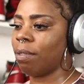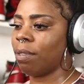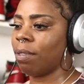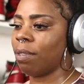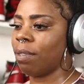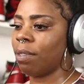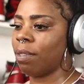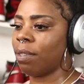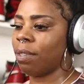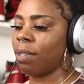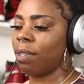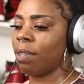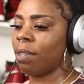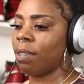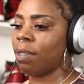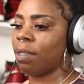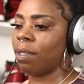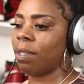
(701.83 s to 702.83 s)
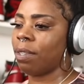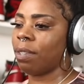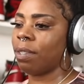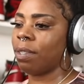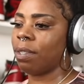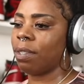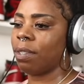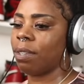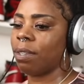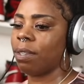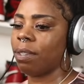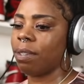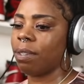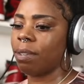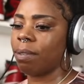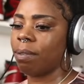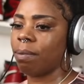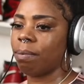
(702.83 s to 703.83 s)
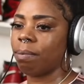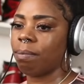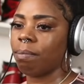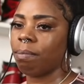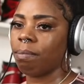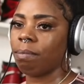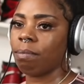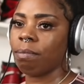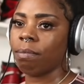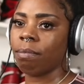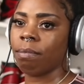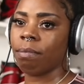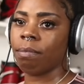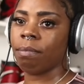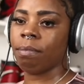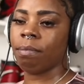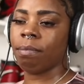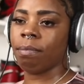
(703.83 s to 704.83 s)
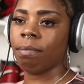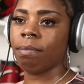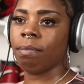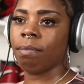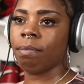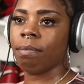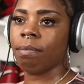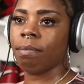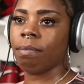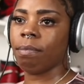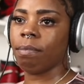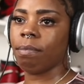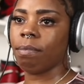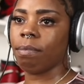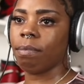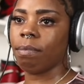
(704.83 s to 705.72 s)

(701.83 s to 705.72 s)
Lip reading: No words are spoken by the person on screen.